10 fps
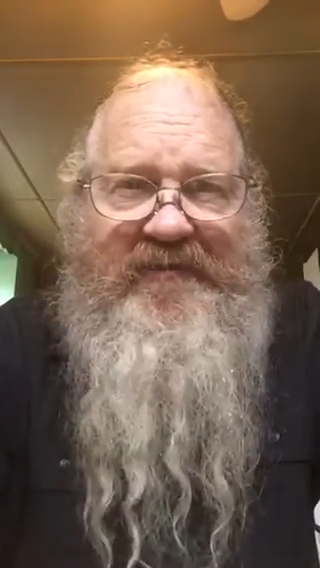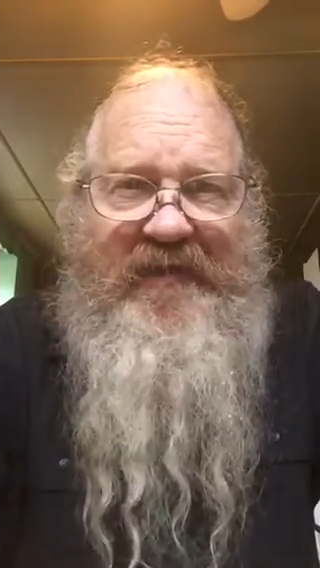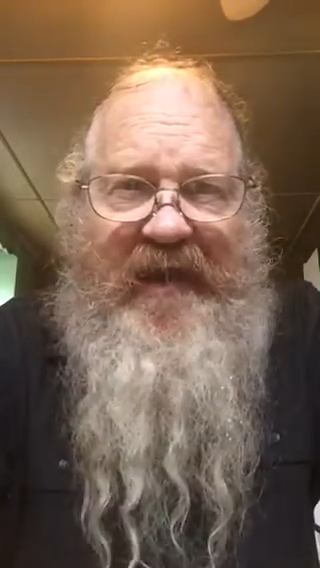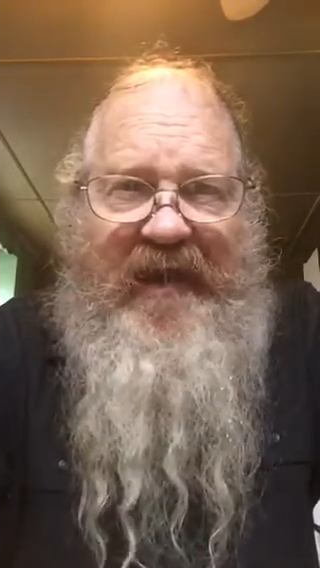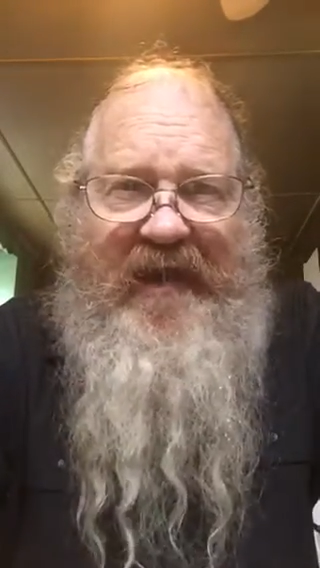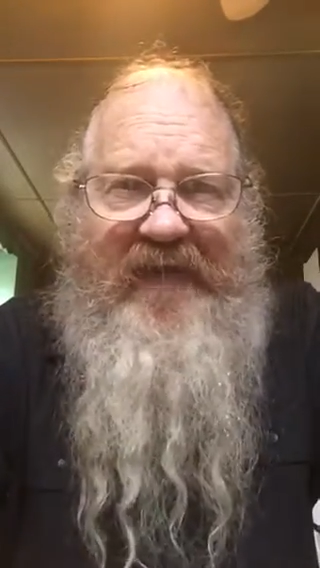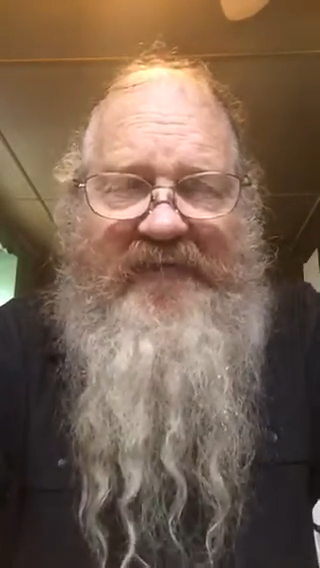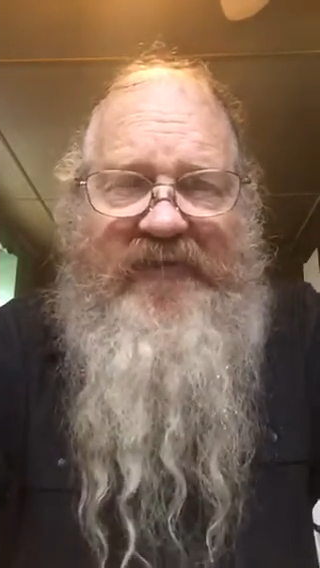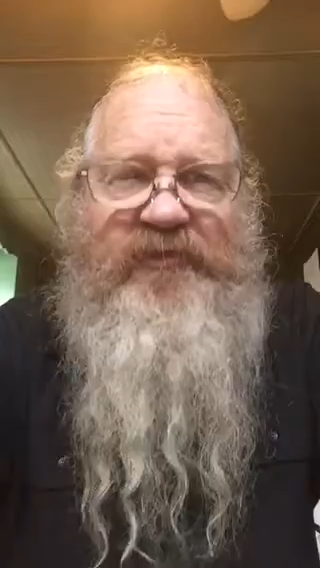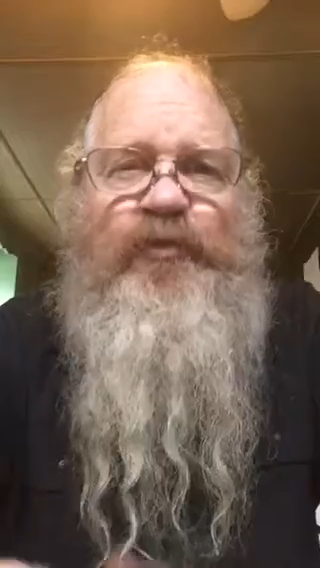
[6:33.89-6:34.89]
to
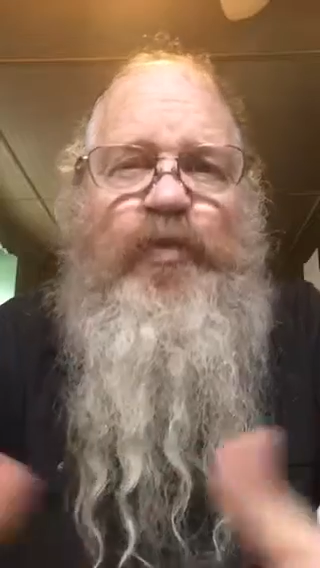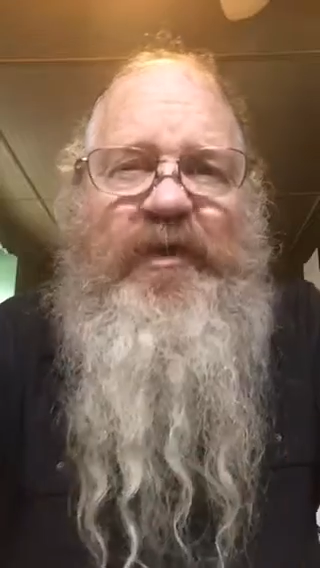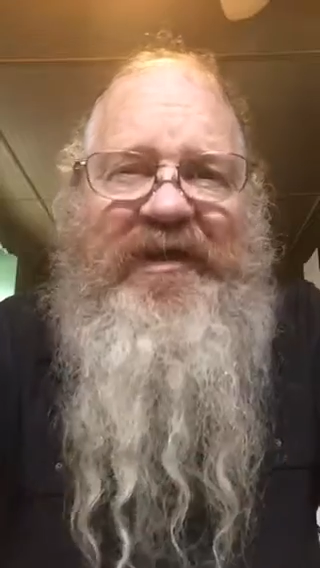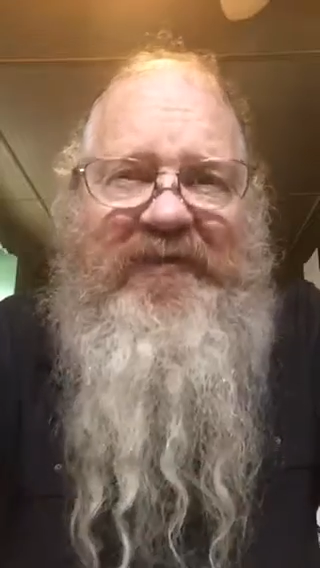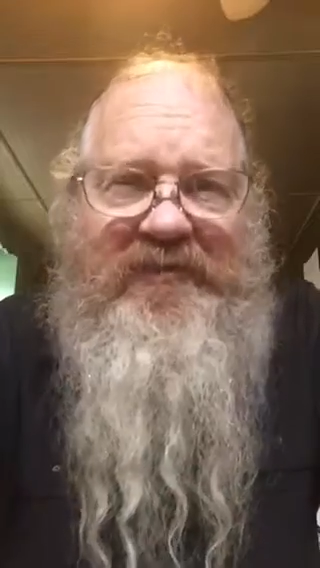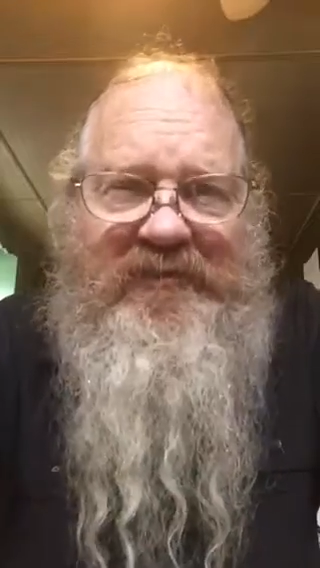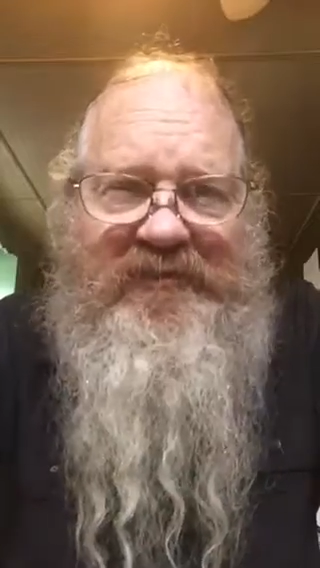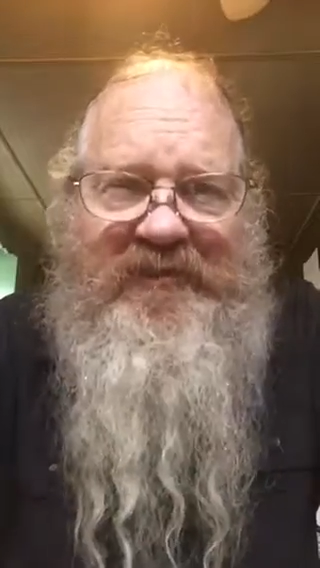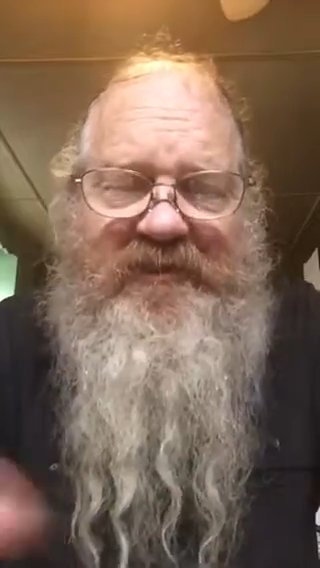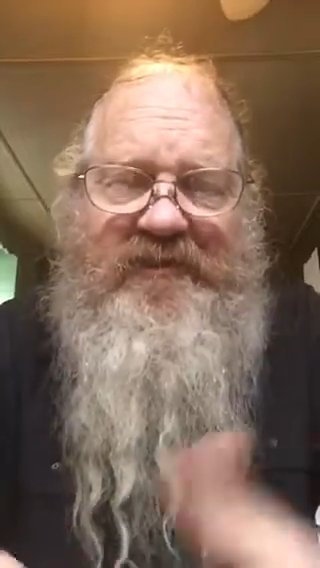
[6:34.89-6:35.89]
have and to
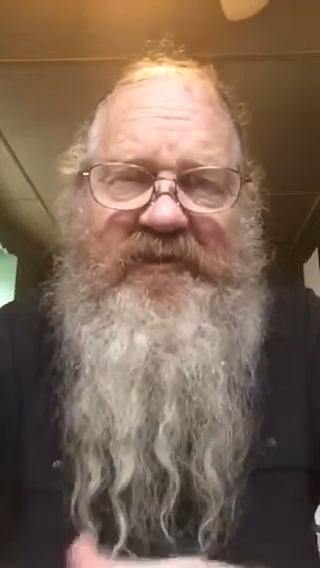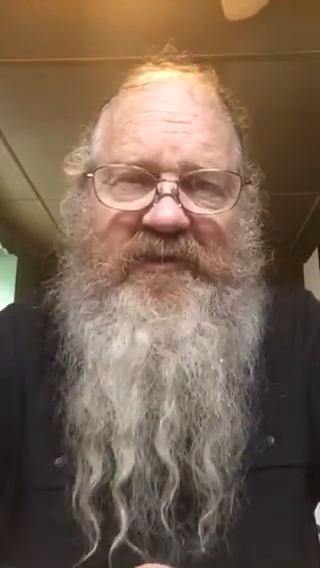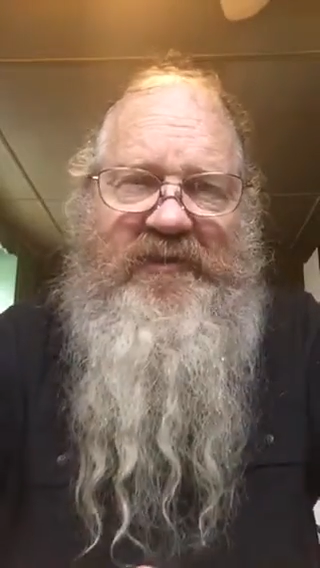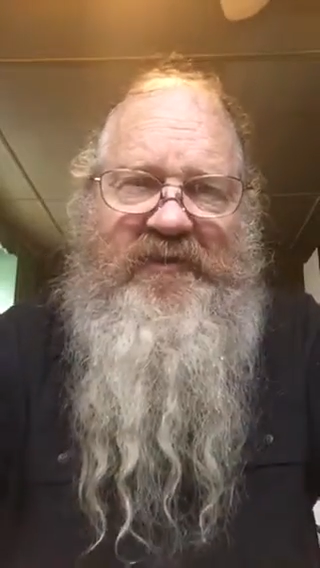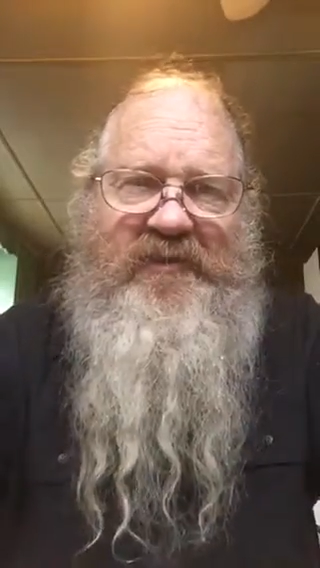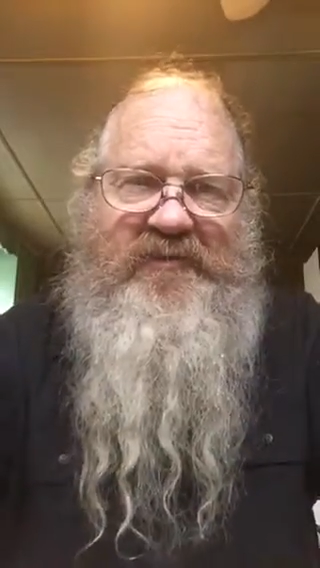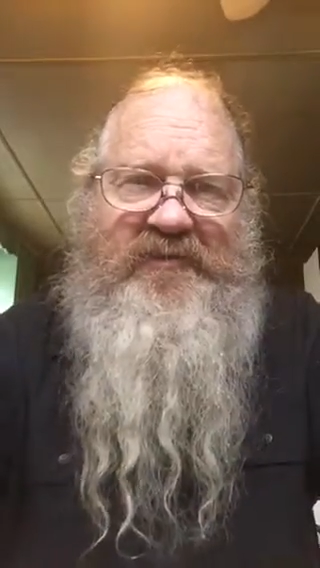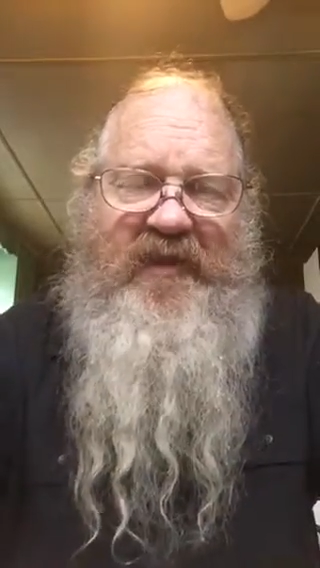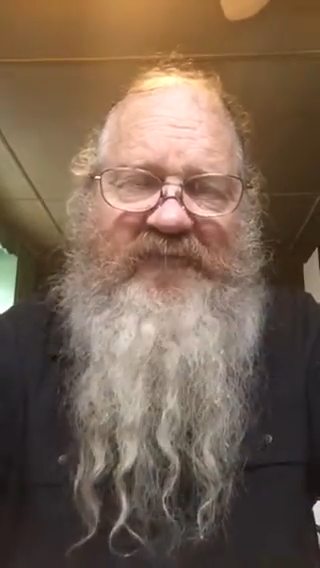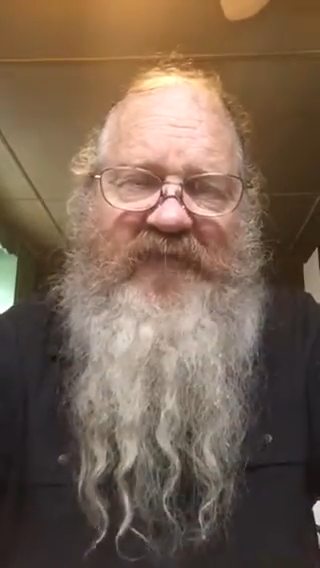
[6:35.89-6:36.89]
wield
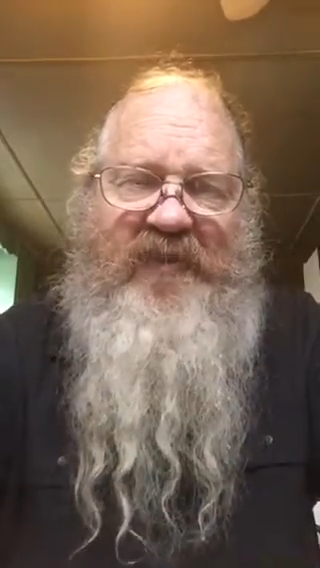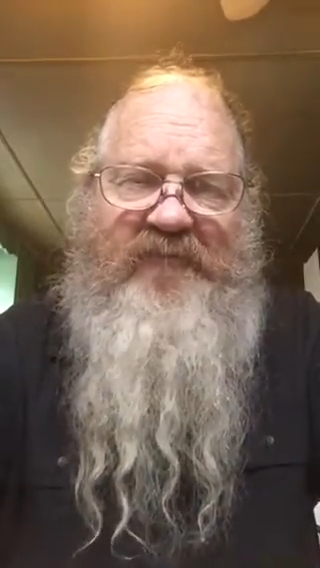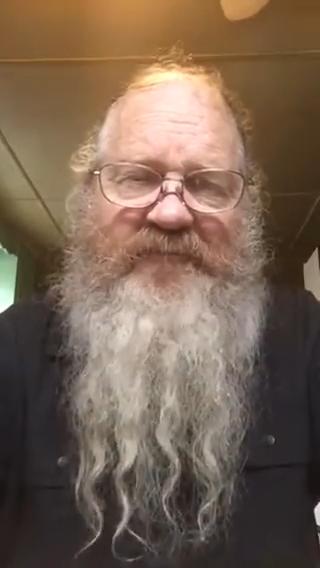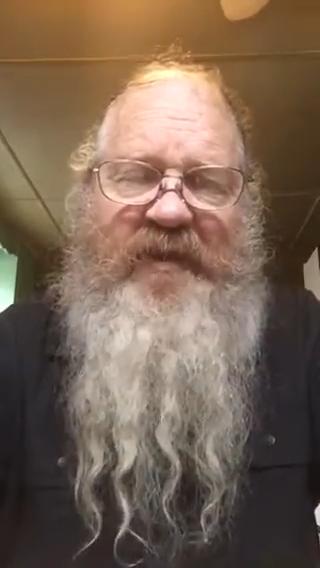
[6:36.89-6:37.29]
this level of